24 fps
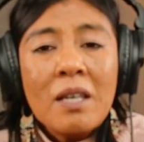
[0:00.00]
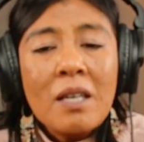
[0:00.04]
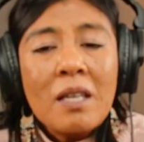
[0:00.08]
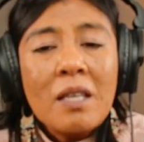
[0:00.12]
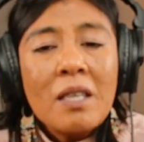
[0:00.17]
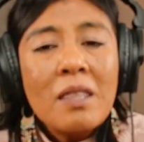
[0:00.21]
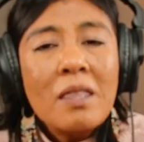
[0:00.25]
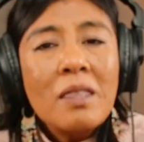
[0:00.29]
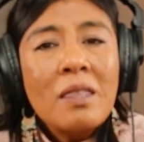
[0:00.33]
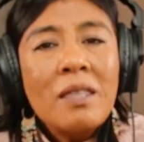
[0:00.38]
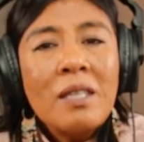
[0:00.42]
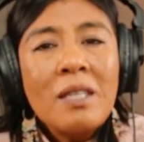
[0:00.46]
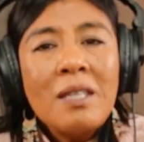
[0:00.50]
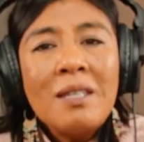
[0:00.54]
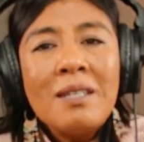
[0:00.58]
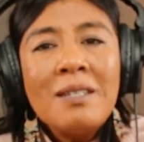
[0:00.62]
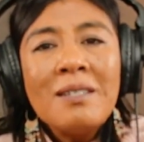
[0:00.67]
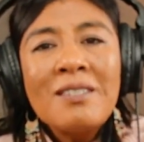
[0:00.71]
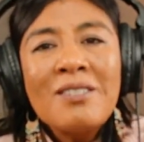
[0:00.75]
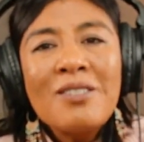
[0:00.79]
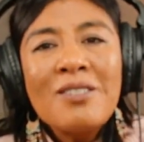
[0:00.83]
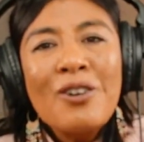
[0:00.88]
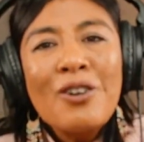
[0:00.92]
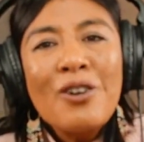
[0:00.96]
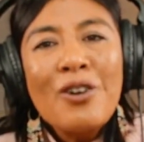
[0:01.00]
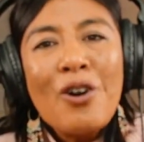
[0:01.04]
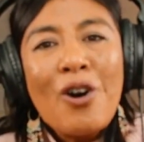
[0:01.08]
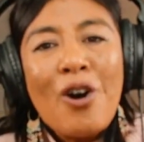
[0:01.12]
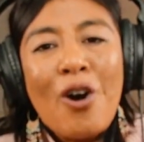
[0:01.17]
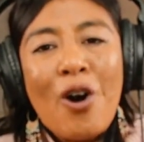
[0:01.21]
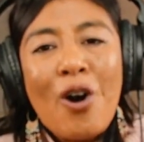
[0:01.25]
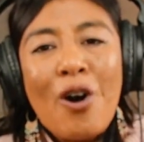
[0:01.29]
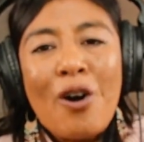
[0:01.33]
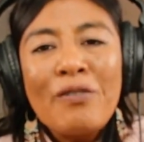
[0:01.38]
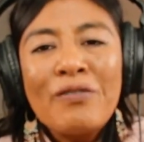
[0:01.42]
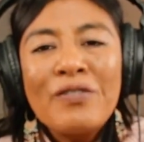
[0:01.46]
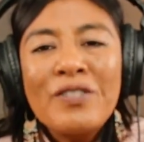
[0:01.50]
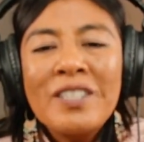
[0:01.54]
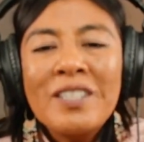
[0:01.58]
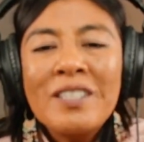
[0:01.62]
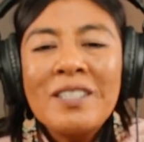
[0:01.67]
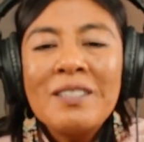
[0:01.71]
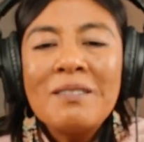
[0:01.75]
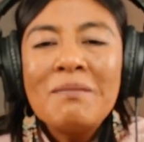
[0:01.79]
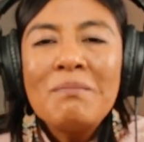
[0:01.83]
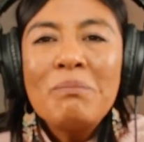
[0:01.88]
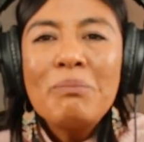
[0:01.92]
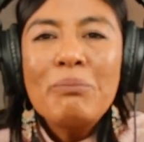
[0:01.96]
These are
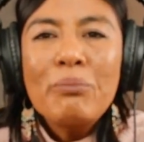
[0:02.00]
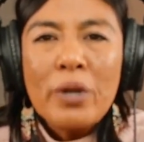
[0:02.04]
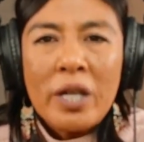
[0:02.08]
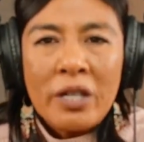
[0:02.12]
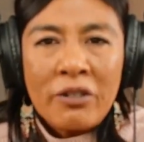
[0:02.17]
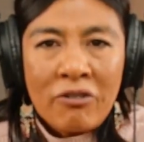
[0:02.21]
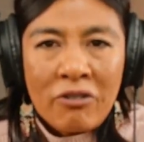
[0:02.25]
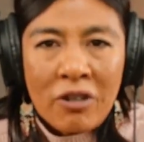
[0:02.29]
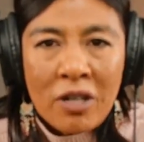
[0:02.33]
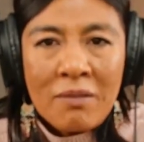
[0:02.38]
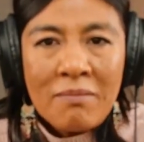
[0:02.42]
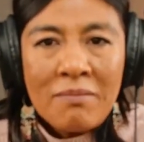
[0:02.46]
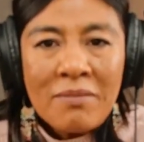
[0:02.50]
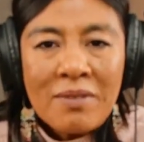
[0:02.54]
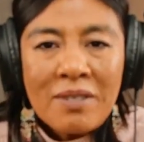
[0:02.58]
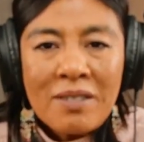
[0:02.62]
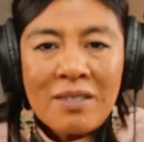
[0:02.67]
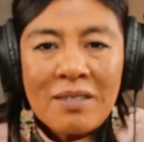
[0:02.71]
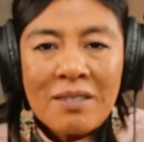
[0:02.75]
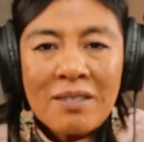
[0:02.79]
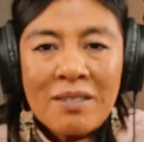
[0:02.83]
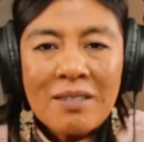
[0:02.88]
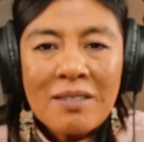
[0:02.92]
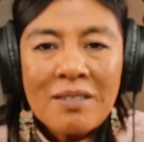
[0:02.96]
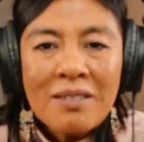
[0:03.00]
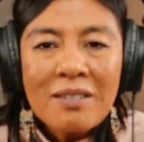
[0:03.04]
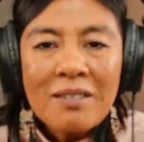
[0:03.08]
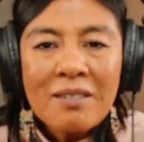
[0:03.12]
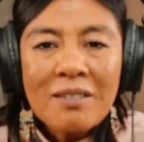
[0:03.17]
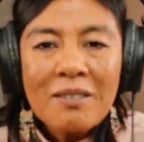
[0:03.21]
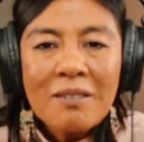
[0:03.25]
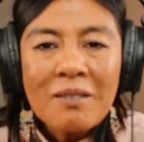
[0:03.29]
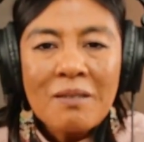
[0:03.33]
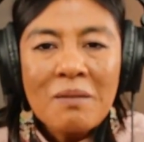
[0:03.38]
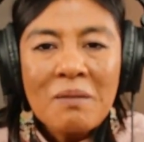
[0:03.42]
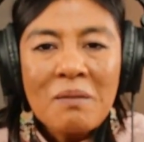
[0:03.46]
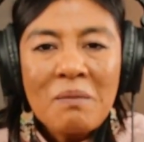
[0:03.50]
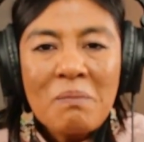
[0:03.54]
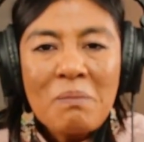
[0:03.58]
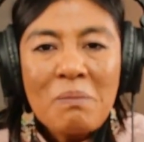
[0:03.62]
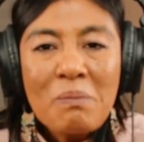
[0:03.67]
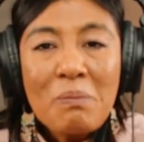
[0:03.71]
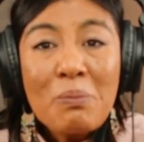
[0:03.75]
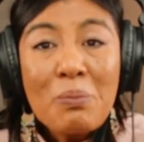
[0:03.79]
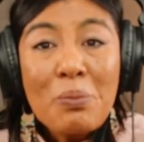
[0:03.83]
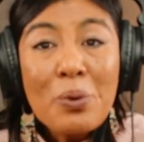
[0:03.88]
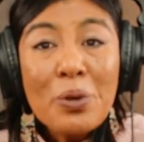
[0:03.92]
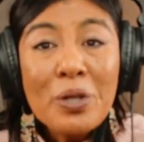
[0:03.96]
often breadcrumbs
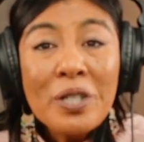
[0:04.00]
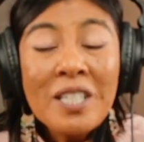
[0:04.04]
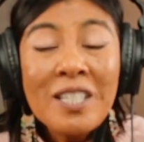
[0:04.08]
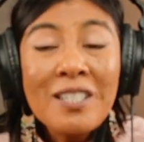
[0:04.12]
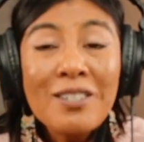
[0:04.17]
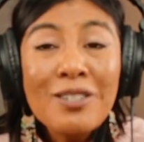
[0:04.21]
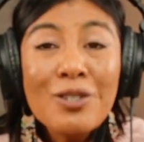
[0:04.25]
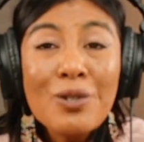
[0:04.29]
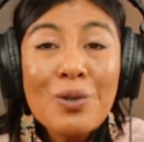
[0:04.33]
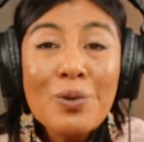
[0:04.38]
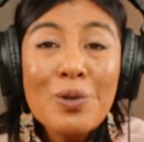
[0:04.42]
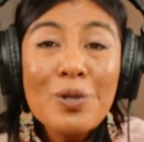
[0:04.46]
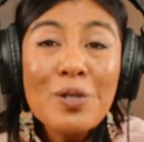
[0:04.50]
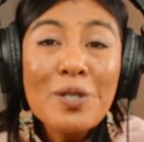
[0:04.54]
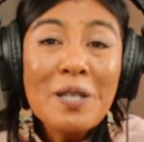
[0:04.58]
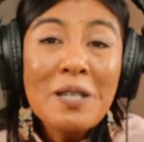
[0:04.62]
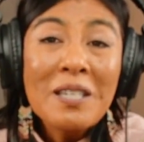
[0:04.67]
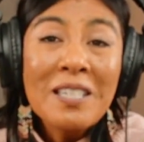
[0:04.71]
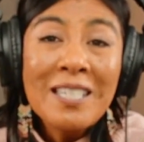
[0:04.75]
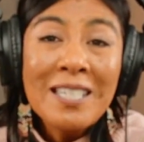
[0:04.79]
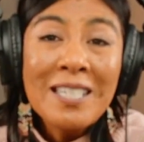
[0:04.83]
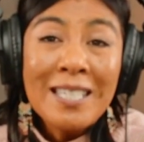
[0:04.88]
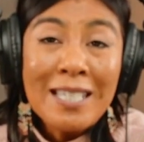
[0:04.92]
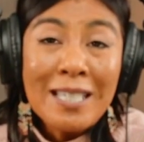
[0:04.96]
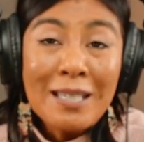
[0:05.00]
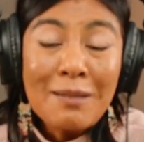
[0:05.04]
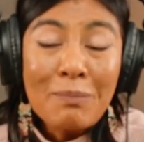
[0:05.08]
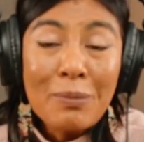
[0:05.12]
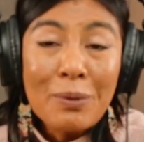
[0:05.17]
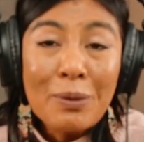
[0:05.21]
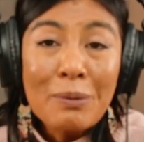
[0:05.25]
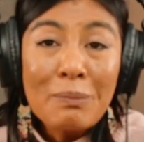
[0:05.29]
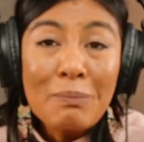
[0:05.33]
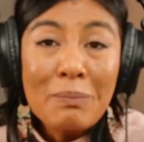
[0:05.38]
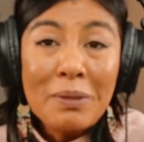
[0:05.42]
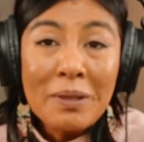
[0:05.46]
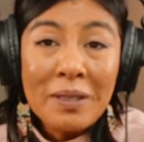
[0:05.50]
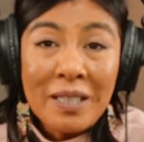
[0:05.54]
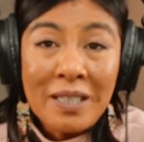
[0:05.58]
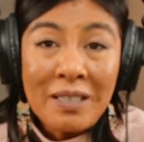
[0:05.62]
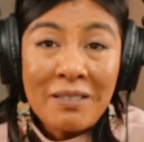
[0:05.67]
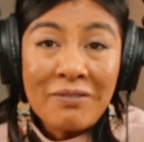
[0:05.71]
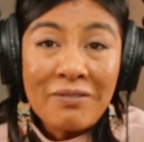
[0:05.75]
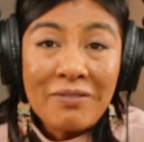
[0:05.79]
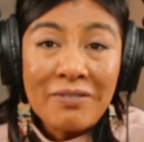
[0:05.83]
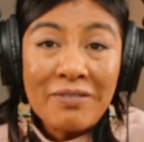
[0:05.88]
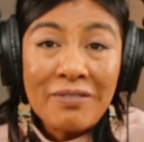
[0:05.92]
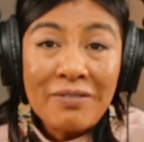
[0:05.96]
pointing towards a deeper
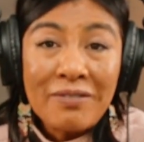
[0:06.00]
belief.